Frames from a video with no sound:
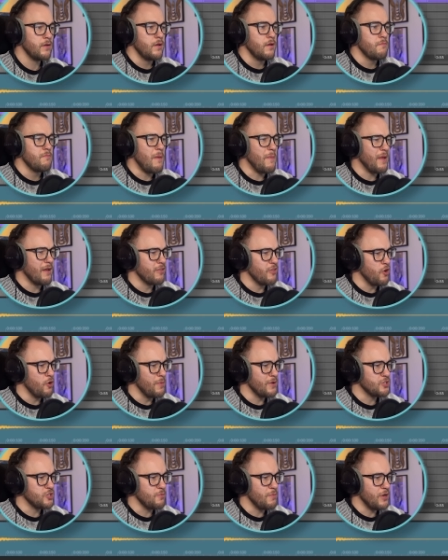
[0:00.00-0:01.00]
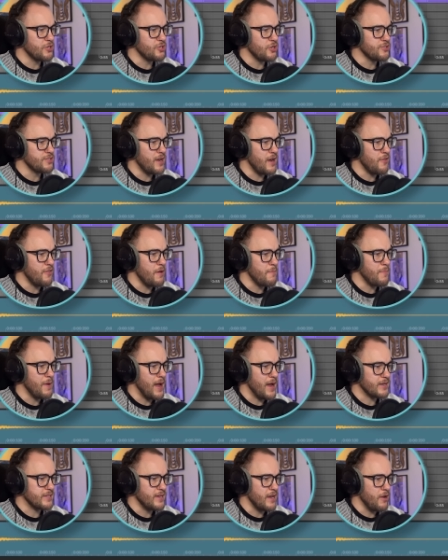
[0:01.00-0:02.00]
Maybe a little bit too much. I'll dial that
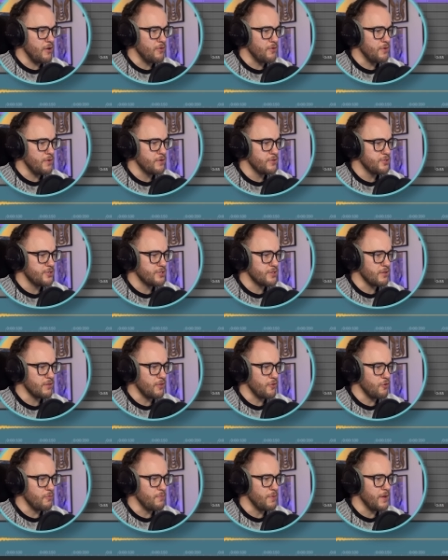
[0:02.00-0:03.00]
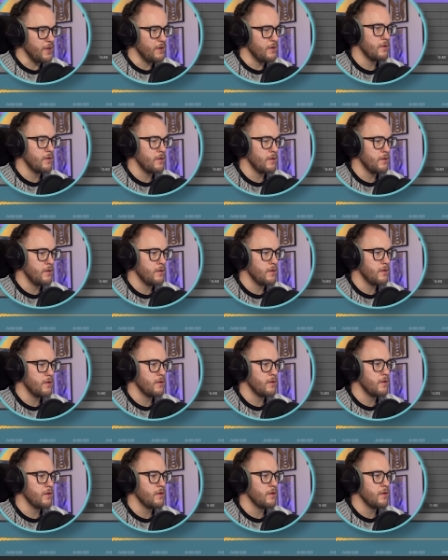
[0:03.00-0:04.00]
back down just a little bit.
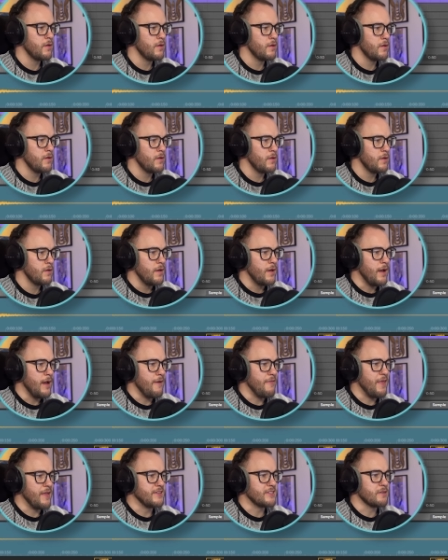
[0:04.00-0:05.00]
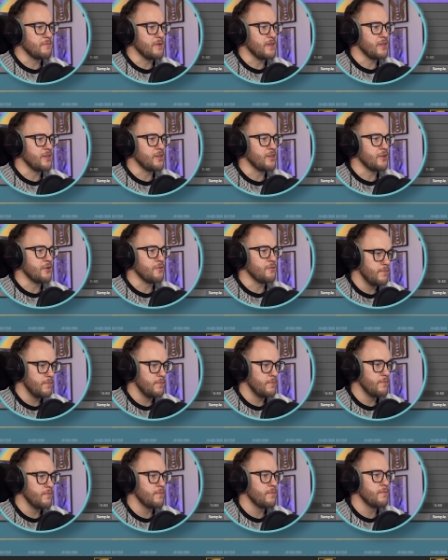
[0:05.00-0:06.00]
And then some EQ.
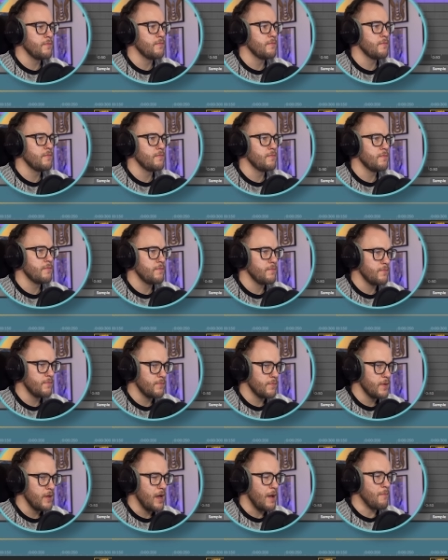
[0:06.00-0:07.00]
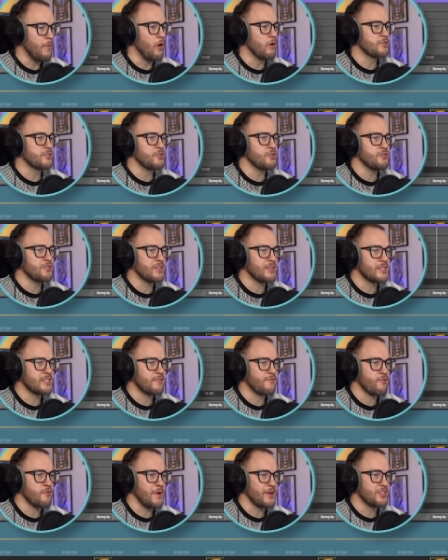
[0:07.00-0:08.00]
I'm also using this
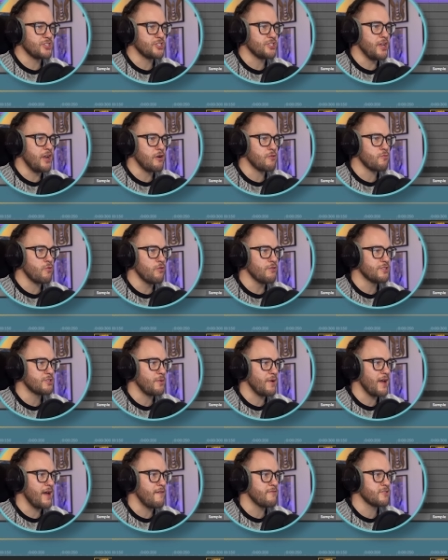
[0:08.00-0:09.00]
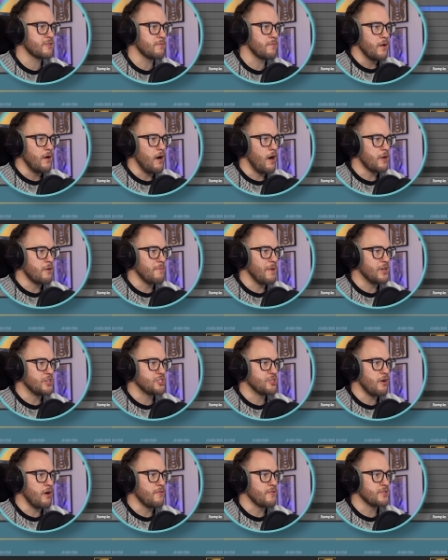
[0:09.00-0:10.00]
for my snare roll, so I have some automation
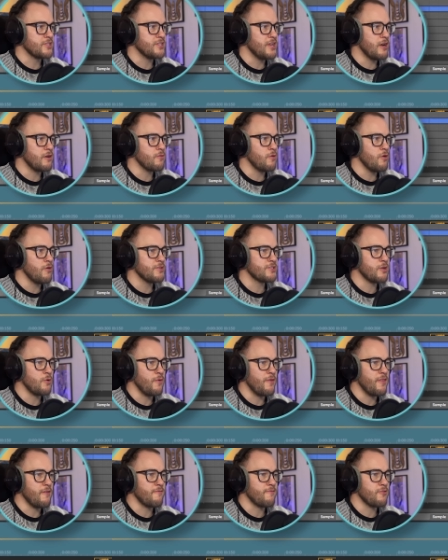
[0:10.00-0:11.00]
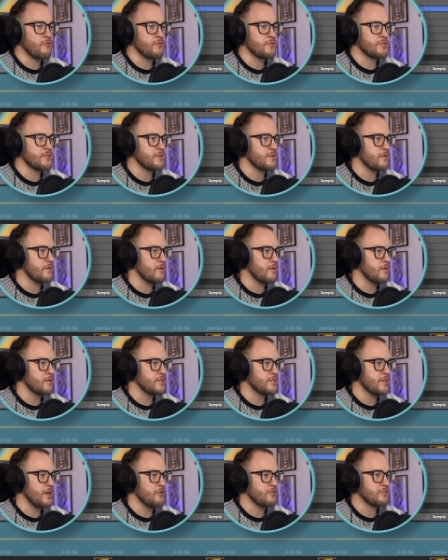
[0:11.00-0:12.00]
on the snare roll. So when the first
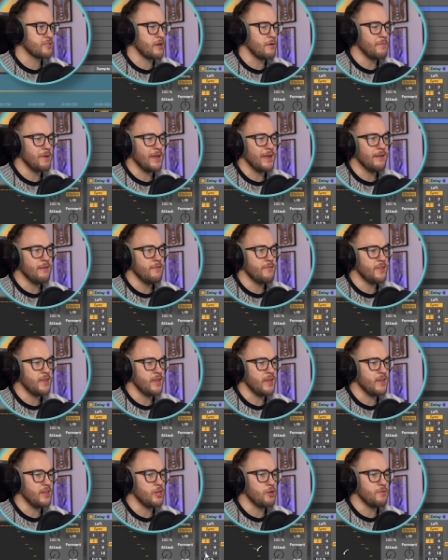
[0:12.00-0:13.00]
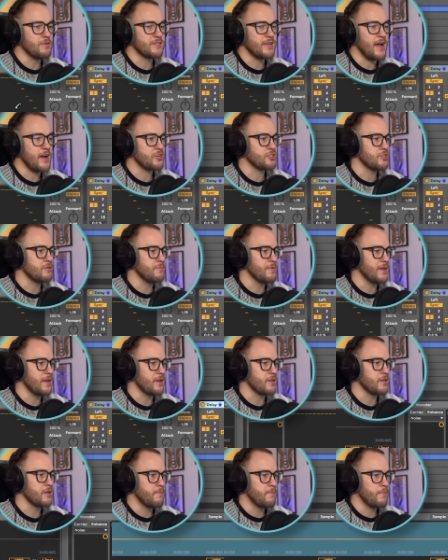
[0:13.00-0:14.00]
snares come in, the EQ is actually
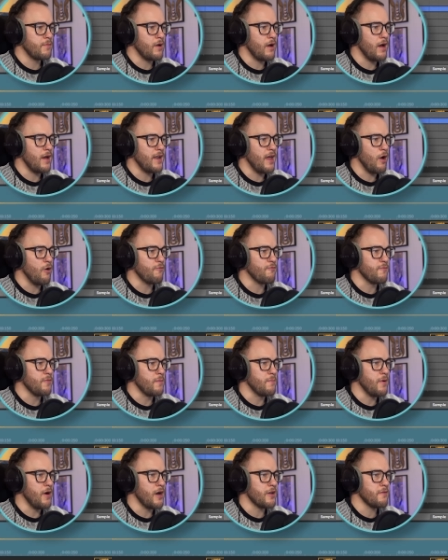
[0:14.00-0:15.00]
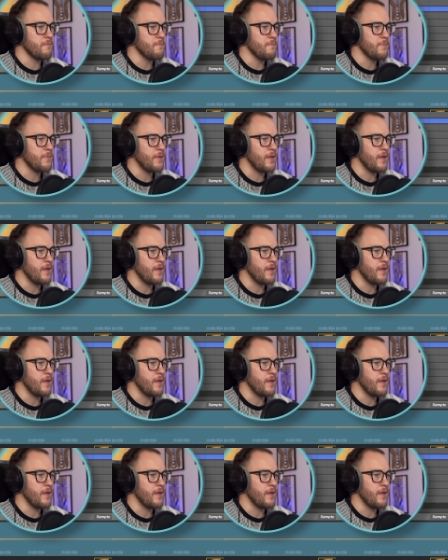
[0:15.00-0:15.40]
being cut out from the bottom